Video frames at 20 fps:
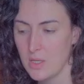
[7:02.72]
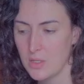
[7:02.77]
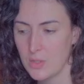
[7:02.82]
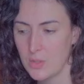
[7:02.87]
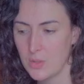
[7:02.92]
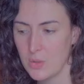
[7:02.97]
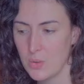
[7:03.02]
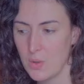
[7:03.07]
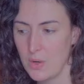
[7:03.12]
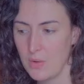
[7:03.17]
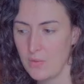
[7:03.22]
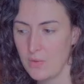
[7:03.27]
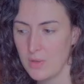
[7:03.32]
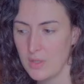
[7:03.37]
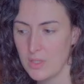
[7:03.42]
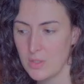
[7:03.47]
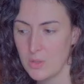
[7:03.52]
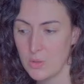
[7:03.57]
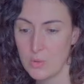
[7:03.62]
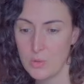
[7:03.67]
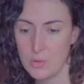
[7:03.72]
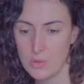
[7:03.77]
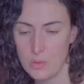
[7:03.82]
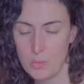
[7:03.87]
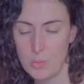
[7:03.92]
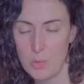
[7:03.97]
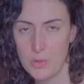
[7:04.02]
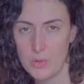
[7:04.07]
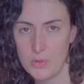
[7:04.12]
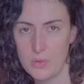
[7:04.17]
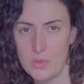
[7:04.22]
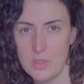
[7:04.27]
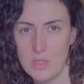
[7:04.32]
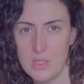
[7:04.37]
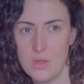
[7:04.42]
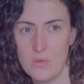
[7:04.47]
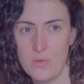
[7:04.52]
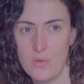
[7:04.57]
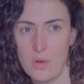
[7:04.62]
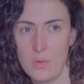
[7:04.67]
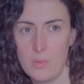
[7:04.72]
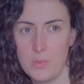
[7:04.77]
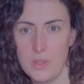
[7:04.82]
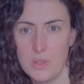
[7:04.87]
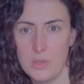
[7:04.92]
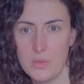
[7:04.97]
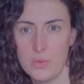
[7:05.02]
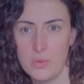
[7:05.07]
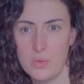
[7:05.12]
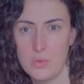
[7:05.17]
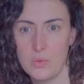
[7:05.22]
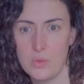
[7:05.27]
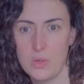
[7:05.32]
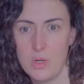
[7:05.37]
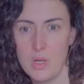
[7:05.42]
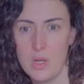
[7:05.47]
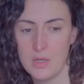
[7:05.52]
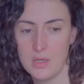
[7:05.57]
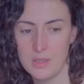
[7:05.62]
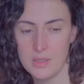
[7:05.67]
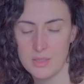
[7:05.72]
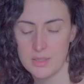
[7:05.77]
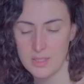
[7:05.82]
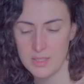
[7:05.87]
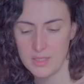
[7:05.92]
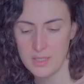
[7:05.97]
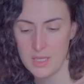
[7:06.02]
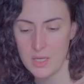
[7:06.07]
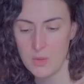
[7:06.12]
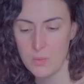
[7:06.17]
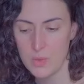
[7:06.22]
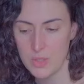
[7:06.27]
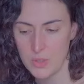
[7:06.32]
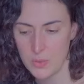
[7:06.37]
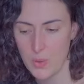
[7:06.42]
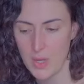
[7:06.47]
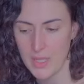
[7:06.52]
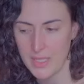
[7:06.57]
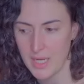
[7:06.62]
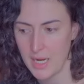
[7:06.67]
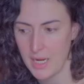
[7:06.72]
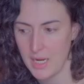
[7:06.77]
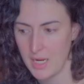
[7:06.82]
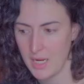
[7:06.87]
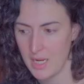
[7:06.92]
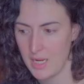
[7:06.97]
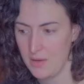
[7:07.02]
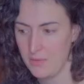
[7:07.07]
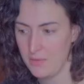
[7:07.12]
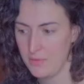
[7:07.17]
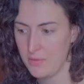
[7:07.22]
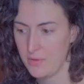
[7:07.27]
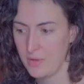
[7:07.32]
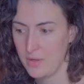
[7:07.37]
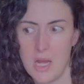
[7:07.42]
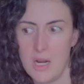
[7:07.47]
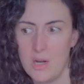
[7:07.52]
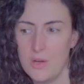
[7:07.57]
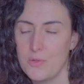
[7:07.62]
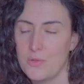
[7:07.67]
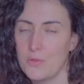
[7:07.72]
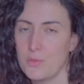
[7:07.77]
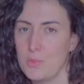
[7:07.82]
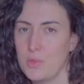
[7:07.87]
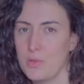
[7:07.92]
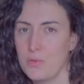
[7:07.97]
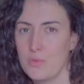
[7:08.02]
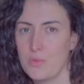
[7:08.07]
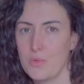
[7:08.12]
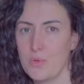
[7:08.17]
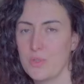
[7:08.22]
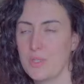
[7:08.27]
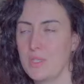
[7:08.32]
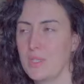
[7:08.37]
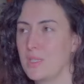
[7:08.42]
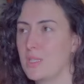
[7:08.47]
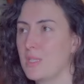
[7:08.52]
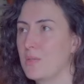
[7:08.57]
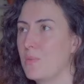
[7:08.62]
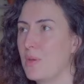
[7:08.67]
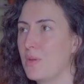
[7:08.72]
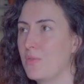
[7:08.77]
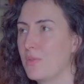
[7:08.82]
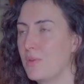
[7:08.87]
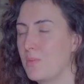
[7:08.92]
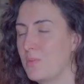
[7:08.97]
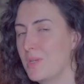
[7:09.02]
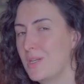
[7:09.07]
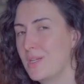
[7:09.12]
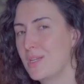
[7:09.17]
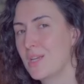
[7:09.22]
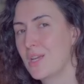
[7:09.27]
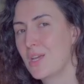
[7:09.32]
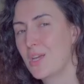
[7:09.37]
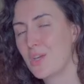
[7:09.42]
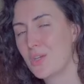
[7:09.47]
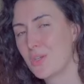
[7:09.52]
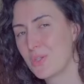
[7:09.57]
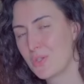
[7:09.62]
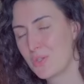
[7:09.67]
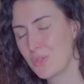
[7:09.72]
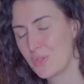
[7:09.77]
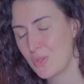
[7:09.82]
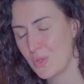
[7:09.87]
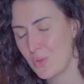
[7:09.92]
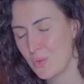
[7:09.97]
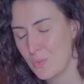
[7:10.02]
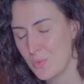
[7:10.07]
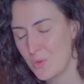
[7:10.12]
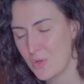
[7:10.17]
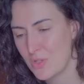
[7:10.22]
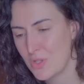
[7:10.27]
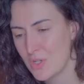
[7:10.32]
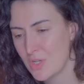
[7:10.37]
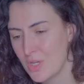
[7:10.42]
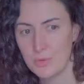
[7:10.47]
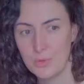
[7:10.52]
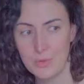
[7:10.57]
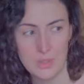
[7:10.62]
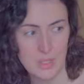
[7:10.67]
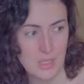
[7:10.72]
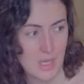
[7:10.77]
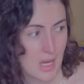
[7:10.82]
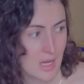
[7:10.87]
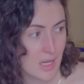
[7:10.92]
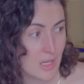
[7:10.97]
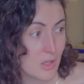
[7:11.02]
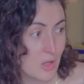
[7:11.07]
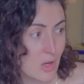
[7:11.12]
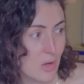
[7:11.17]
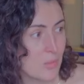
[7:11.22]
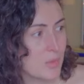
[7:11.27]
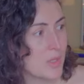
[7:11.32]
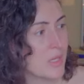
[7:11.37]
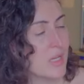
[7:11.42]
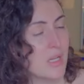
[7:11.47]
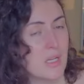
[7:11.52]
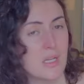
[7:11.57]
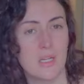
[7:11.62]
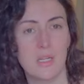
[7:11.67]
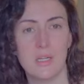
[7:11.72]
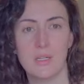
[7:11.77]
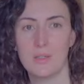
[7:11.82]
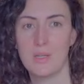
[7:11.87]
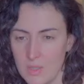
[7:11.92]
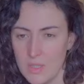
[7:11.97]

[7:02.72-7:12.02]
So I think it's a good opportunity for me to stay with what I have. I love to be in France and see my family so much. You see, I can come here.